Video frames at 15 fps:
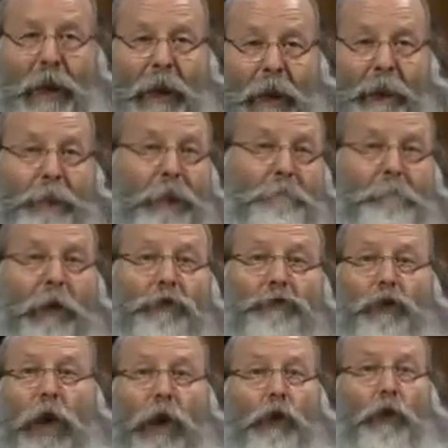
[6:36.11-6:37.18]
and the
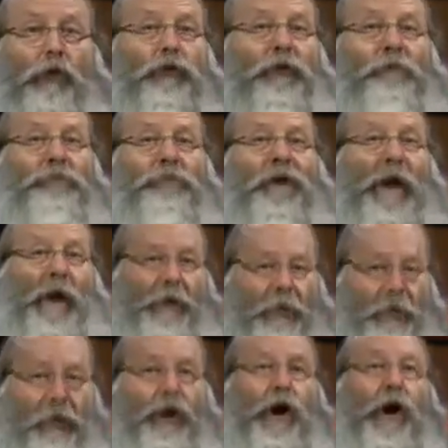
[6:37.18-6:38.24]
much heralded
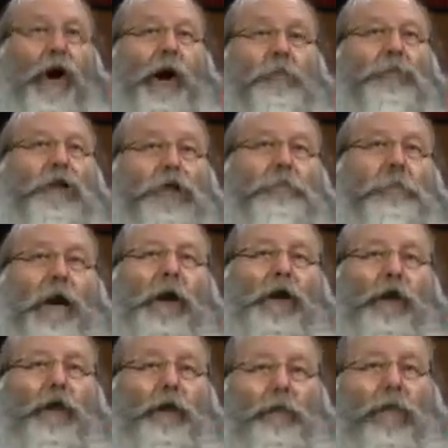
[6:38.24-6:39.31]
father of the
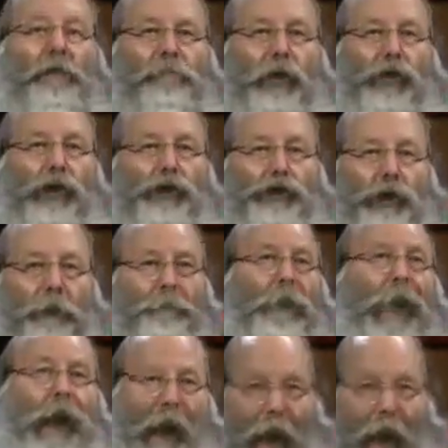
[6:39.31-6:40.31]
American Revolution,